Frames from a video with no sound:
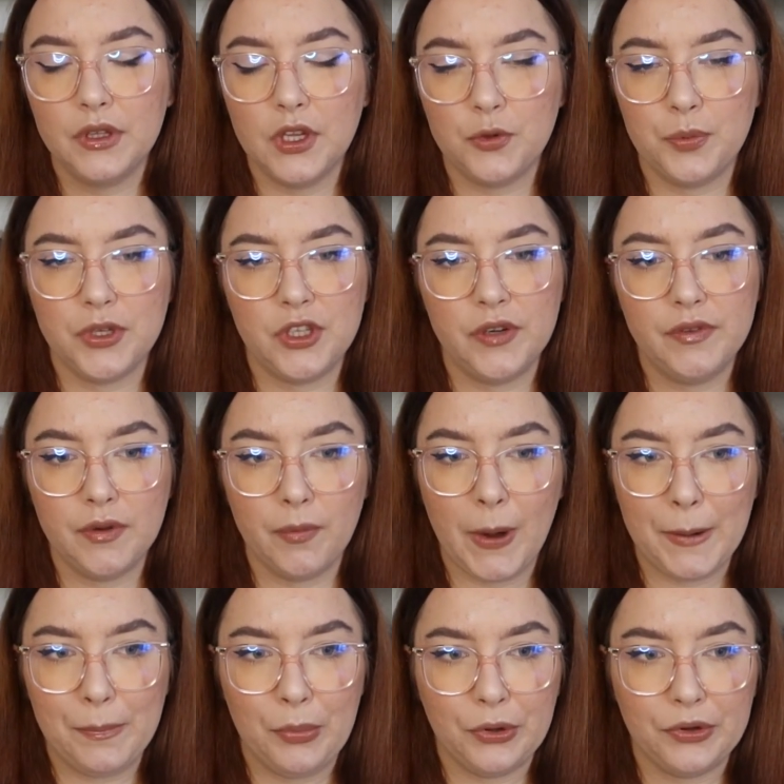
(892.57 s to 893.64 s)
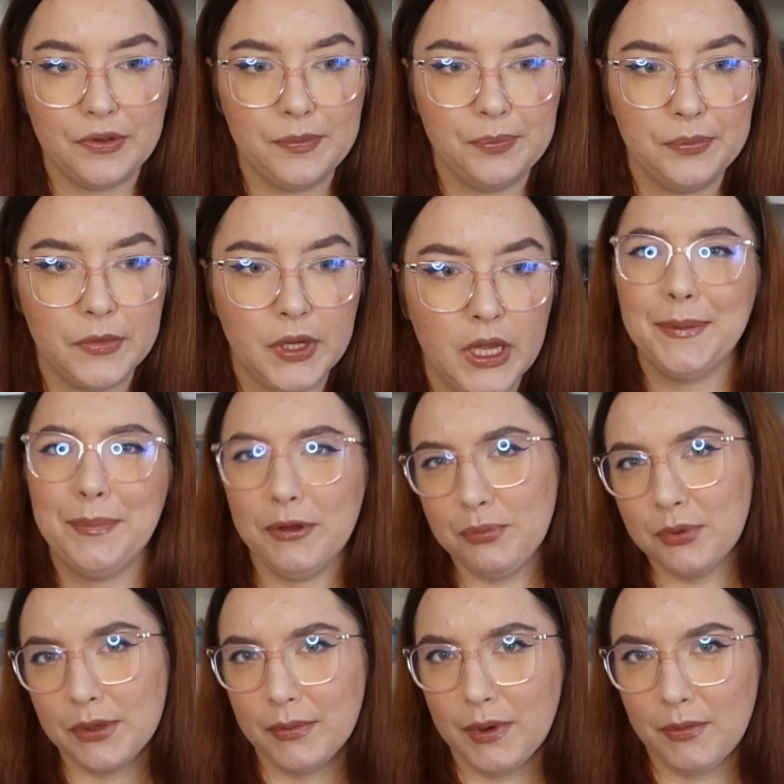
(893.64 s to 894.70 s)
especially if you're a white person. The best
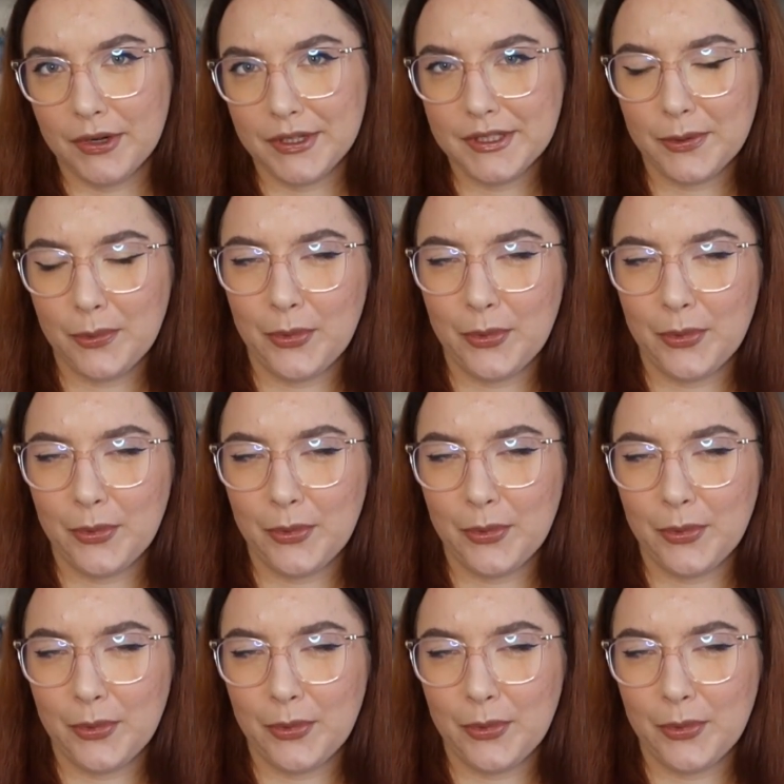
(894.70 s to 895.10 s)
book in my month